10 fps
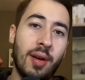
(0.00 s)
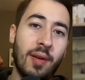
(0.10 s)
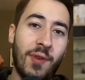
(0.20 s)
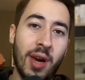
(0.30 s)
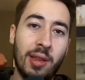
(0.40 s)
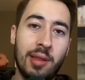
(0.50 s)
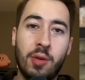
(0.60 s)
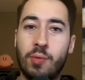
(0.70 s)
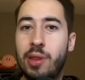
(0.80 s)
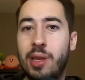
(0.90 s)

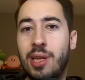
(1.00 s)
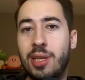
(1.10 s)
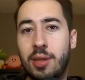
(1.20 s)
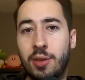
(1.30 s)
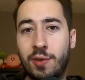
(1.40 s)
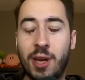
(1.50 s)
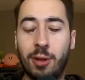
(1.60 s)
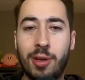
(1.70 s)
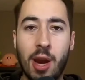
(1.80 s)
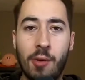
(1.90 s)
finally released his
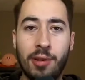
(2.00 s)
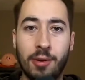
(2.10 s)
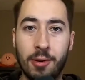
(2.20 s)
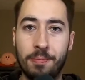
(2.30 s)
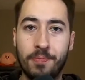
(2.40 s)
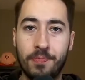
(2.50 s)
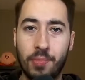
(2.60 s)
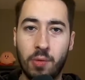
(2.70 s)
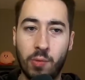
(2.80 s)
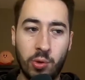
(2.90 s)
final character,
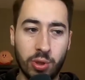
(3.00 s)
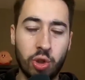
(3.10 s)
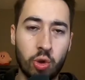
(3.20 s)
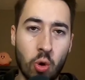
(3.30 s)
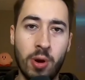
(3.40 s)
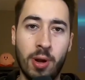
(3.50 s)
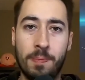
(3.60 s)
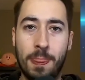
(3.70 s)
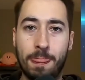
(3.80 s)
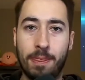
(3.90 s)
which was Sora.
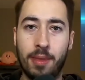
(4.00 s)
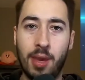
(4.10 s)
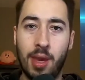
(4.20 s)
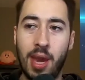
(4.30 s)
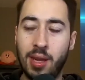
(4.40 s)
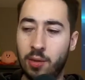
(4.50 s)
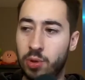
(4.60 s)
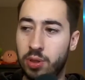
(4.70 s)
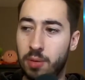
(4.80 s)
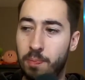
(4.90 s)
And it
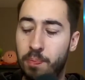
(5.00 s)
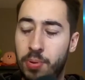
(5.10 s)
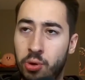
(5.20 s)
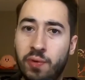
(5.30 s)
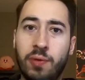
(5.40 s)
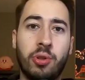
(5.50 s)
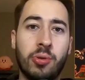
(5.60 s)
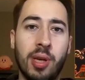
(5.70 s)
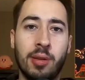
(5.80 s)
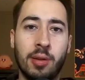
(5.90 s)
was a beautiful
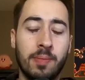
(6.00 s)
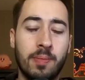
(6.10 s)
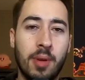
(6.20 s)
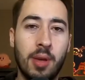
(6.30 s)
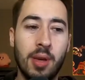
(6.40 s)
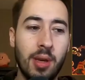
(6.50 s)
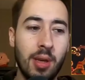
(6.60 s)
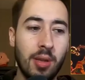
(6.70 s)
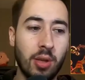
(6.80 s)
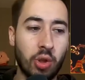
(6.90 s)
trailer.
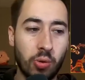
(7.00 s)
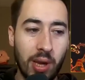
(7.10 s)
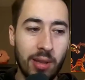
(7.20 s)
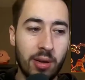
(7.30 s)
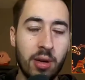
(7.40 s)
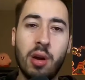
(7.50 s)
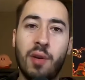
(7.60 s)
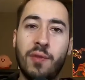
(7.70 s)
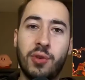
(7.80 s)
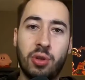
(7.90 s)
The trailer
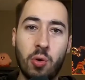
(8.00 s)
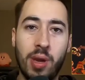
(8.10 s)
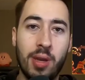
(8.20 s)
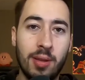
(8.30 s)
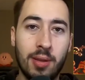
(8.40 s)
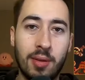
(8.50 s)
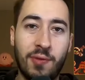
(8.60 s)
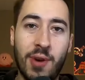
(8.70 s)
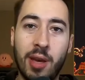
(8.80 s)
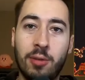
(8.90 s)
of showing the
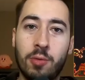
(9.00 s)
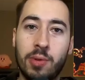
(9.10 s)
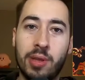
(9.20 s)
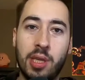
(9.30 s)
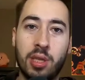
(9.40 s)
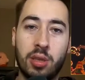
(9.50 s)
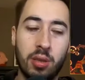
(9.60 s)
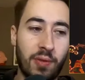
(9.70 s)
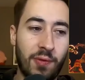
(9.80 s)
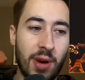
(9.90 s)
final release,
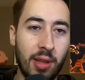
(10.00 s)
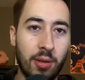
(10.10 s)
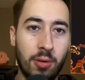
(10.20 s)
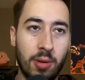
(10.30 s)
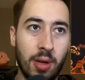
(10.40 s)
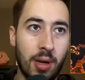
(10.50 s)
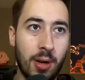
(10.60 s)
the final